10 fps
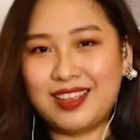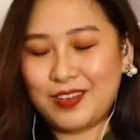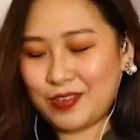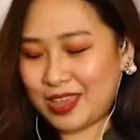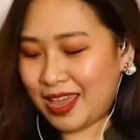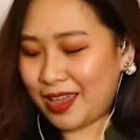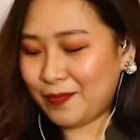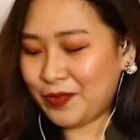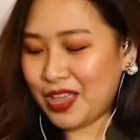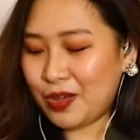
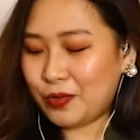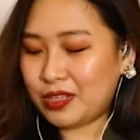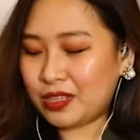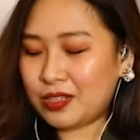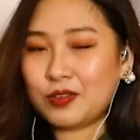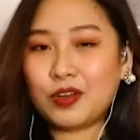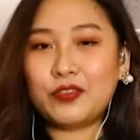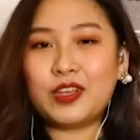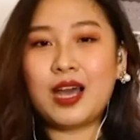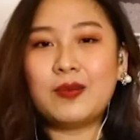Okay, with the Two
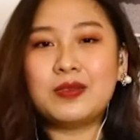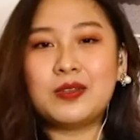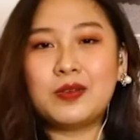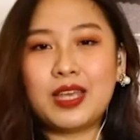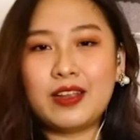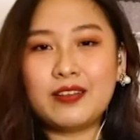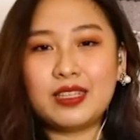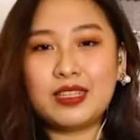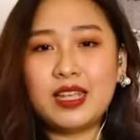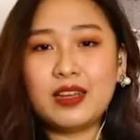of Cups, okay, right
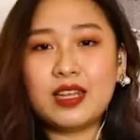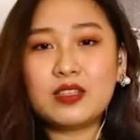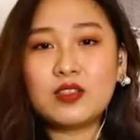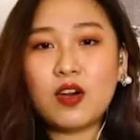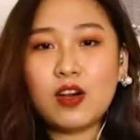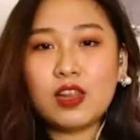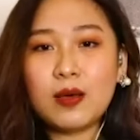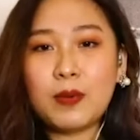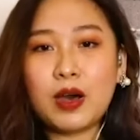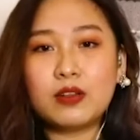here, it's all
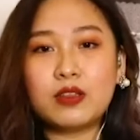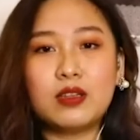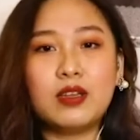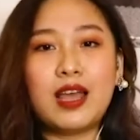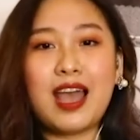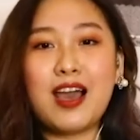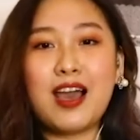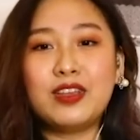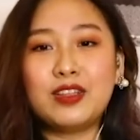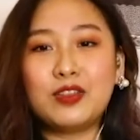about
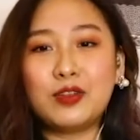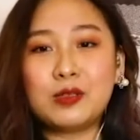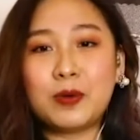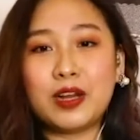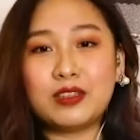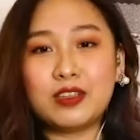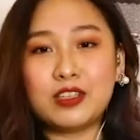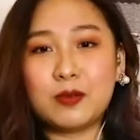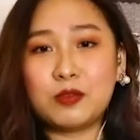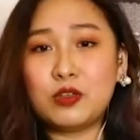having those
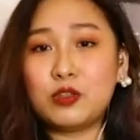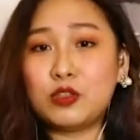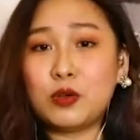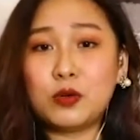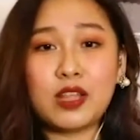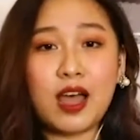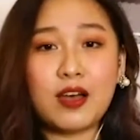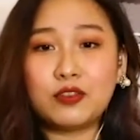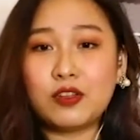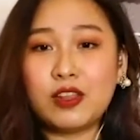partnerships. You don't
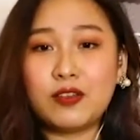have to live